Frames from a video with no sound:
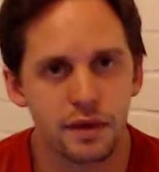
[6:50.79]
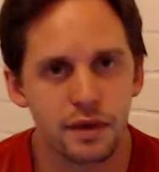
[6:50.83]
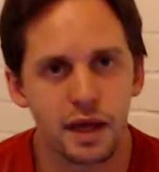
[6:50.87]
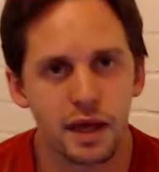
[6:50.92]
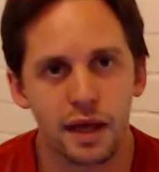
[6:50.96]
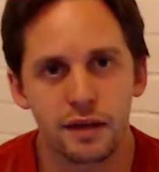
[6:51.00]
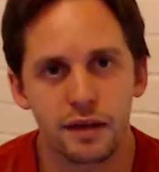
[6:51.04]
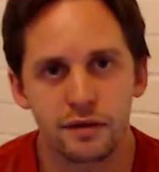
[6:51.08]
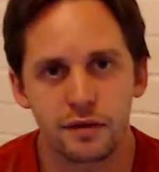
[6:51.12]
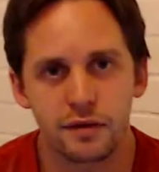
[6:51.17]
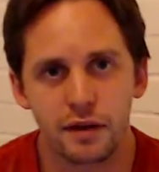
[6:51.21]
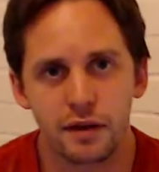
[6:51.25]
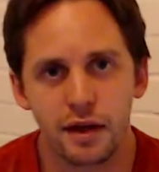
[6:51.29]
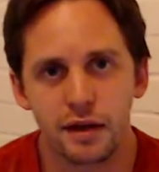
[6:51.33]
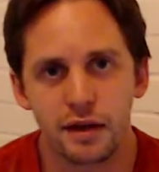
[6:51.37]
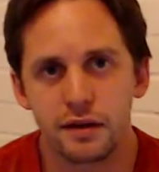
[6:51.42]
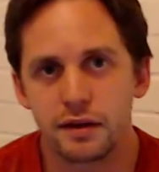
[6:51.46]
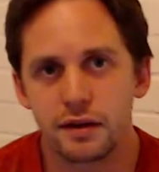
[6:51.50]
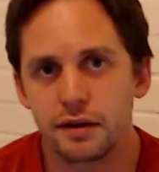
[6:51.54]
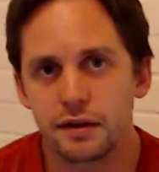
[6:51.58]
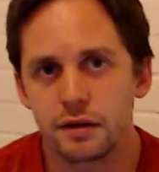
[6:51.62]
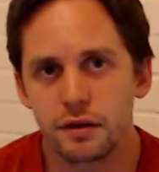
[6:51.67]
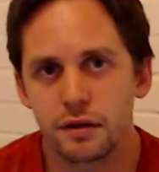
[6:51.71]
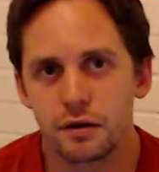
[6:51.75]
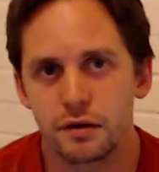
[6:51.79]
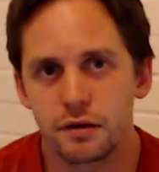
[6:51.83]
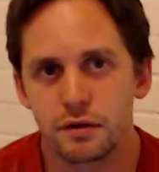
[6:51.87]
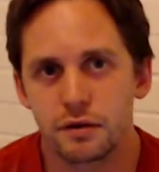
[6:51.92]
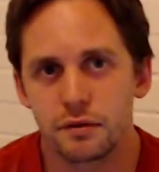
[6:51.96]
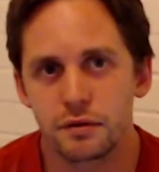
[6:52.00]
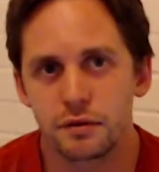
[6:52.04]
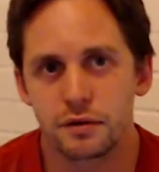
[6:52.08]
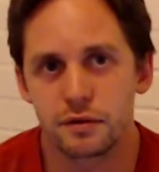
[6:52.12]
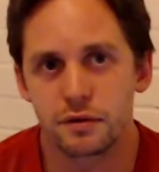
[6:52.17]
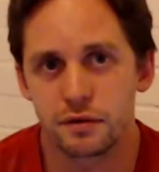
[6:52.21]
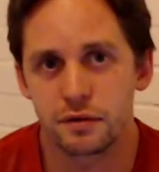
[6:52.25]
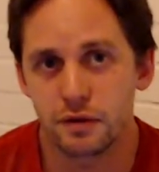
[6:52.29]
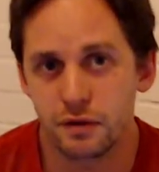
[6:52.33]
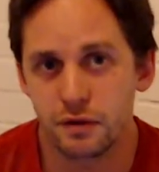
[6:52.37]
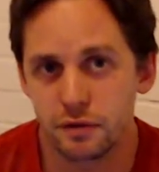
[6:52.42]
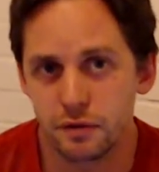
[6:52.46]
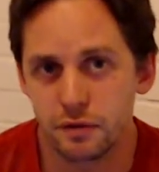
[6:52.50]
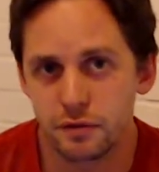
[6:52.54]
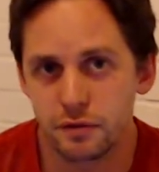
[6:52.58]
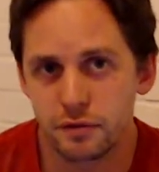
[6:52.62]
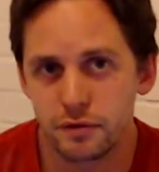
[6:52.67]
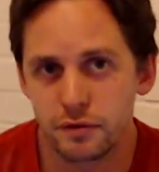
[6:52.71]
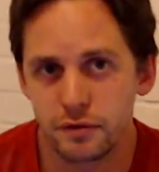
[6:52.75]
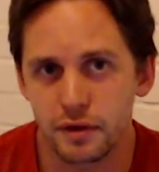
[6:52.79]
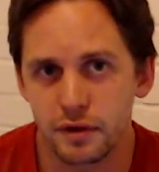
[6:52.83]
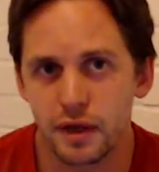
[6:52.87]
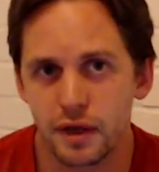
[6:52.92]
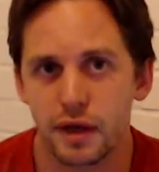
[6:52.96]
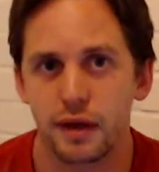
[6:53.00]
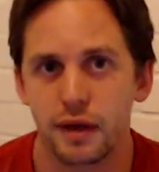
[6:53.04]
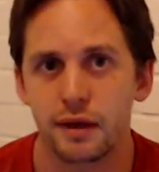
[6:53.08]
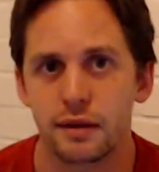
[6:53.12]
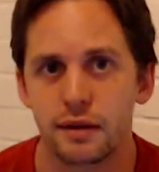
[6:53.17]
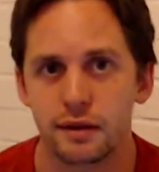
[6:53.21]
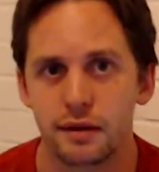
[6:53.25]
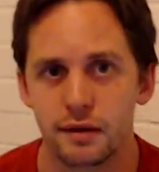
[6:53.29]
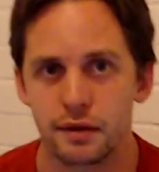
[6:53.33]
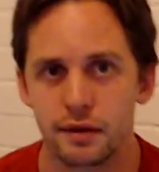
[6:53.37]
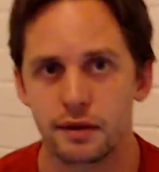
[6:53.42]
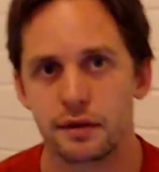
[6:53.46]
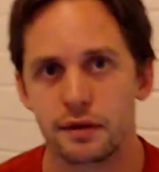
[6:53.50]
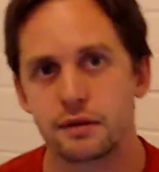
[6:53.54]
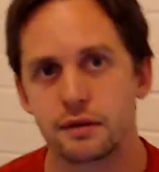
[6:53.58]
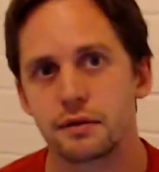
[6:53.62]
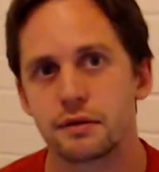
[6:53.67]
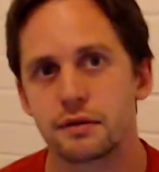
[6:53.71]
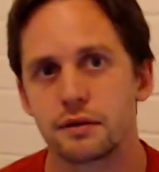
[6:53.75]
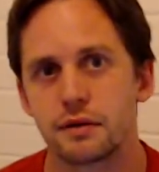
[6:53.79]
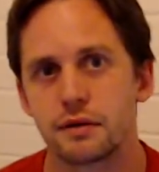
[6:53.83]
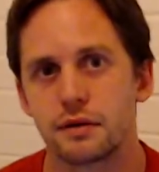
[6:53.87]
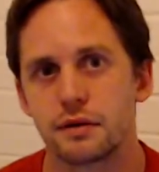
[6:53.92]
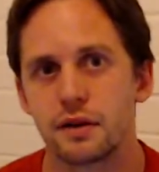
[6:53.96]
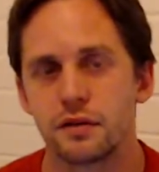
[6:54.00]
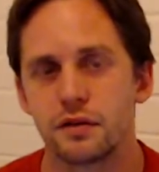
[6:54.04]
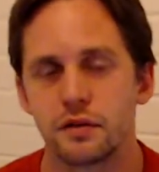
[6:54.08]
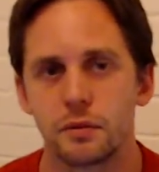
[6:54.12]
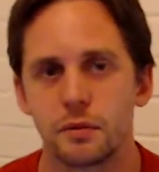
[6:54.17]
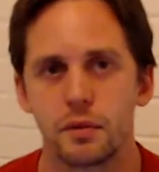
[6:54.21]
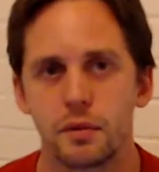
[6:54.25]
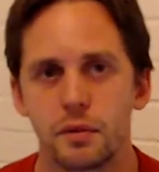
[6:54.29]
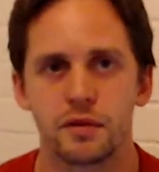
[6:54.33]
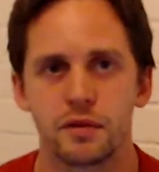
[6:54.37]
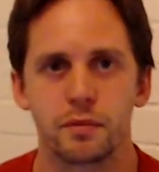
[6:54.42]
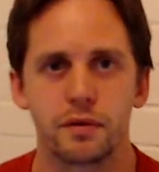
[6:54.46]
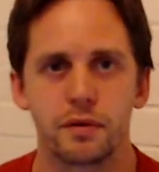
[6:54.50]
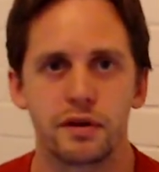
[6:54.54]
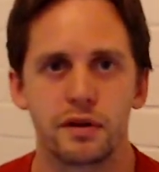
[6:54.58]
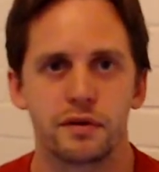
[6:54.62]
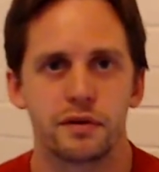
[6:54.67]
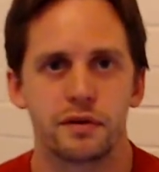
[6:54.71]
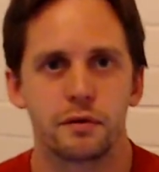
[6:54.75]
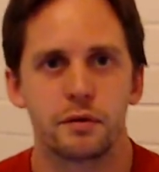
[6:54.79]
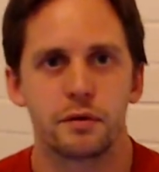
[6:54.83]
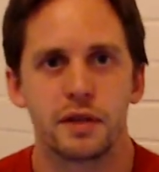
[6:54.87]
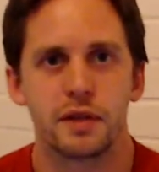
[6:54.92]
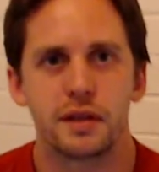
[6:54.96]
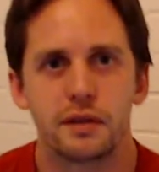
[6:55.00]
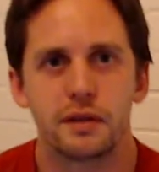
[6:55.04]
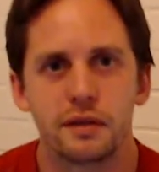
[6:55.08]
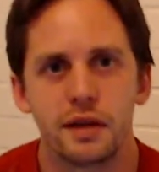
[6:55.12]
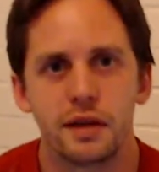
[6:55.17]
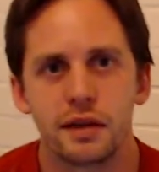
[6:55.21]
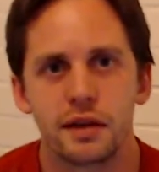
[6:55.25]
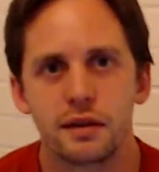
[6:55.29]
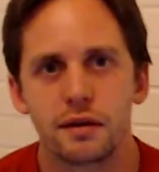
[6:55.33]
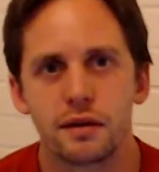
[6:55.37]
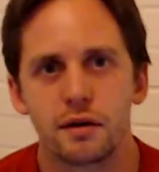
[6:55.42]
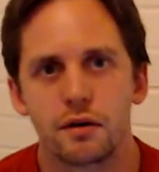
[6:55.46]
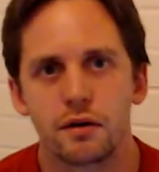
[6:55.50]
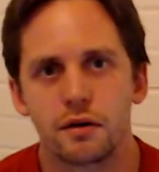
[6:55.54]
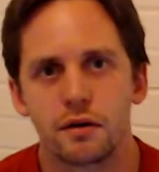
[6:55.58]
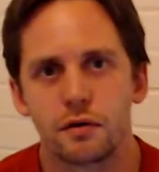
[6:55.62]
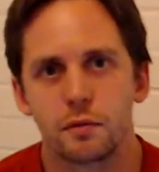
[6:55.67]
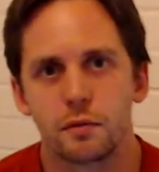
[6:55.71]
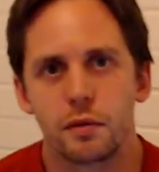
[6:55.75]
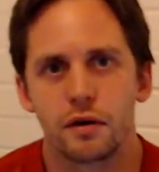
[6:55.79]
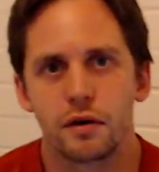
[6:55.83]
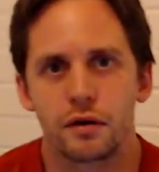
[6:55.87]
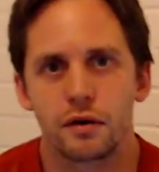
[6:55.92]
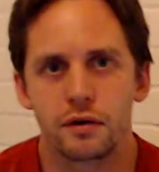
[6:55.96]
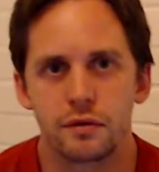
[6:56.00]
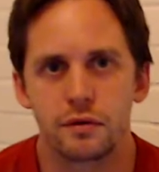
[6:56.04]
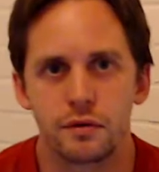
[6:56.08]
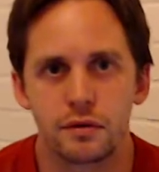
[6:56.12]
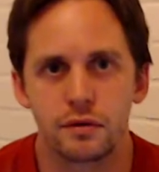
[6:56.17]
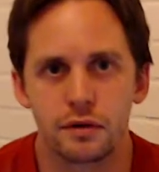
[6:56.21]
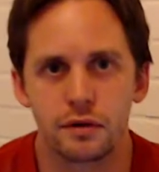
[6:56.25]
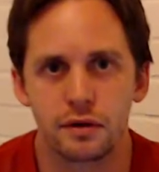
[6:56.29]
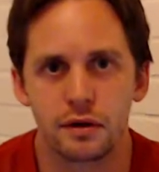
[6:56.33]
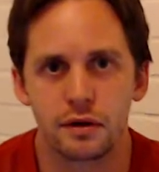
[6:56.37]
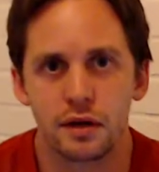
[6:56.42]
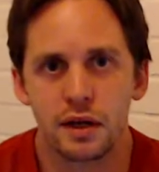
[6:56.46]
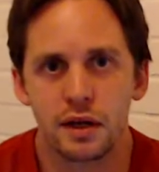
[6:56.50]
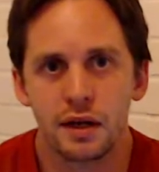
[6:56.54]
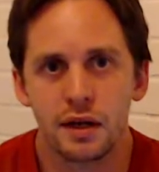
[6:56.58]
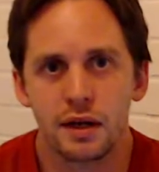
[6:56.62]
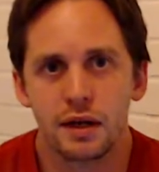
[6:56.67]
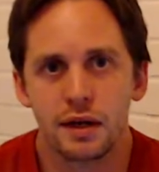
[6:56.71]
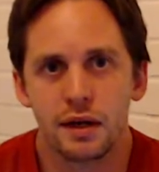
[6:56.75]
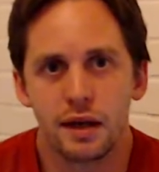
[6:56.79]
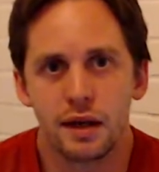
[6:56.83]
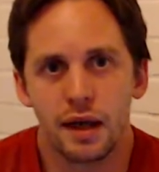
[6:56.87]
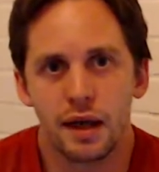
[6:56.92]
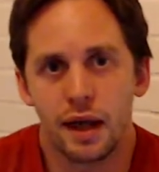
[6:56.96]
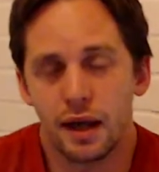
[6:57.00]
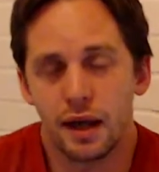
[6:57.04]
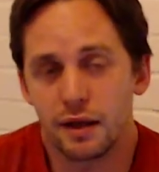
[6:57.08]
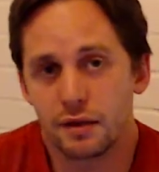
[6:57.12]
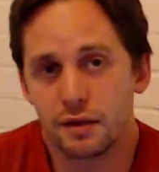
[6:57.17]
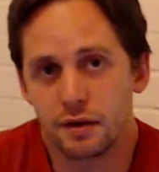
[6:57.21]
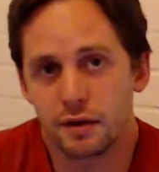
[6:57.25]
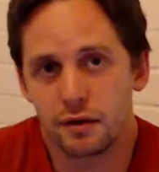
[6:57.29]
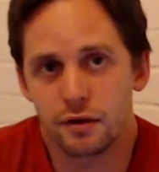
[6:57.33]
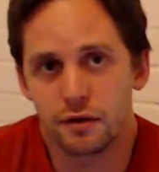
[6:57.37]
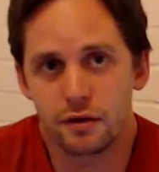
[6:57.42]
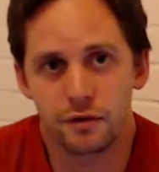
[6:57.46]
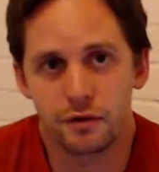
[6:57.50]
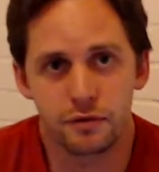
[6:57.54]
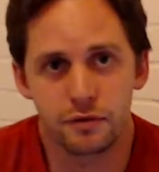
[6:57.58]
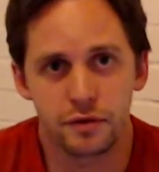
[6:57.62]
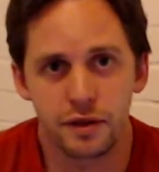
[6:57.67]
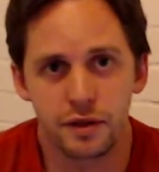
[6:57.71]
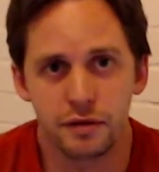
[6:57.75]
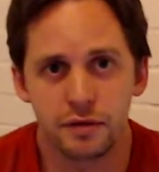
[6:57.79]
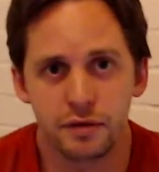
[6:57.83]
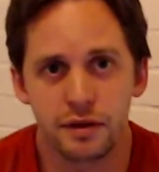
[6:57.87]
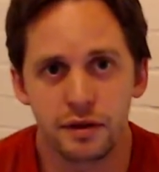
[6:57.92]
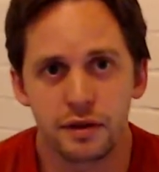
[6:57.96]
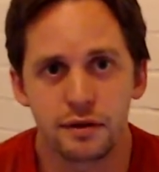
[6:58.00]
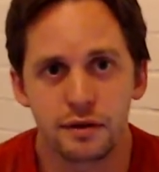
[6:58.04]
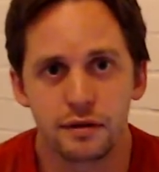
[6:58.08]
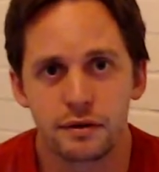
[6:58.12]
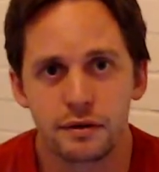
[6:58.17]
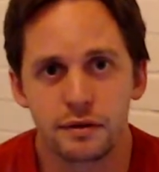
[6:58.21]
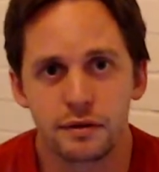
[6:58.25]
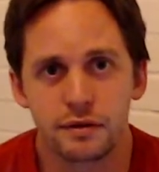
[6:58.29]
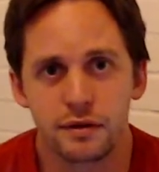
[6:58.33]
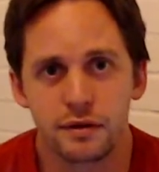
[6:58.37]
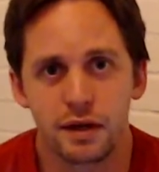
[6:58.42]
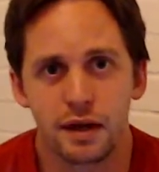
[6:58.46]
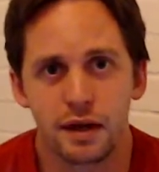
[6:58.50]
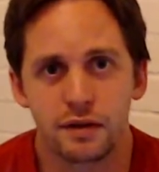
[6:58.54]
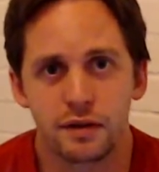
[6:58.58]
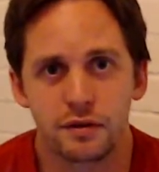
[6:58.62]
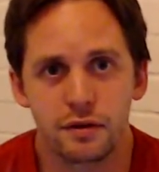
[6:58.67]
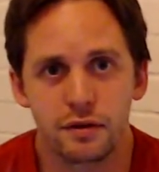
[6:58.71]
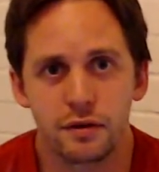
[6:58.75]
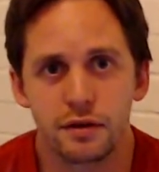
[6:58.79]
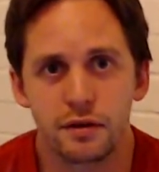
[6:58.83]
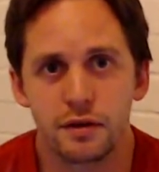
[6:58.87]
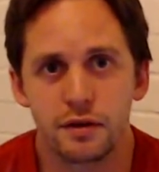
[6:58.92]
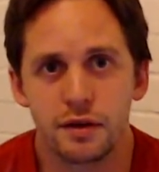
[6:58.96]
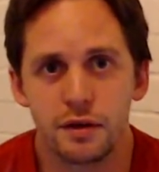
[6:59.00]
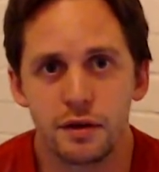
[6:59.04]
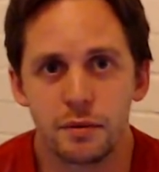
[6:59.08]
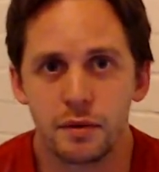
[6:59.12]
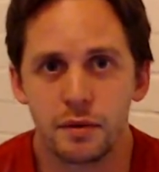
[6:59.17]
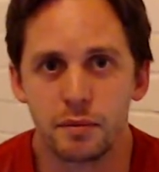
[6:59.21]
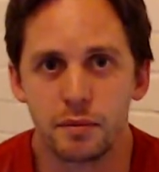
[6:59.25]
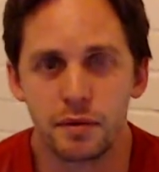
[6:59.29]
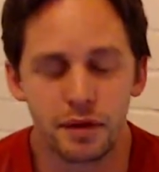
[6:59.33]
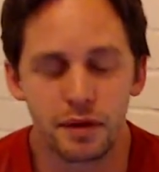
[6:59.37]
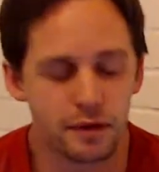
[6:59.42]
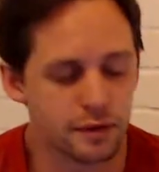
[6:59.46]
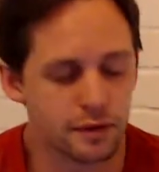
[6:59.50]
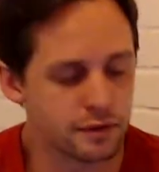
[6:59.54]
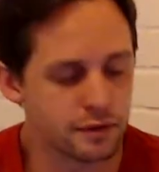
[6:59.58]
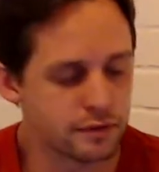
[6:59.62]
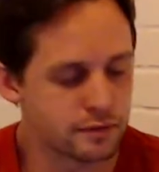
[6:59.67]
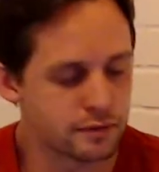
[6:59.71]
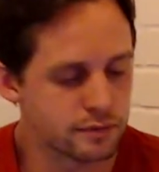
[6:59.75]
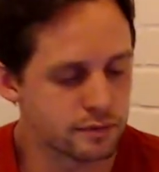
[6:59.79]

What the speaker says: as an ideal unto itself, I think, is the best place that we can take the art of parkour and the art of living as a good human being.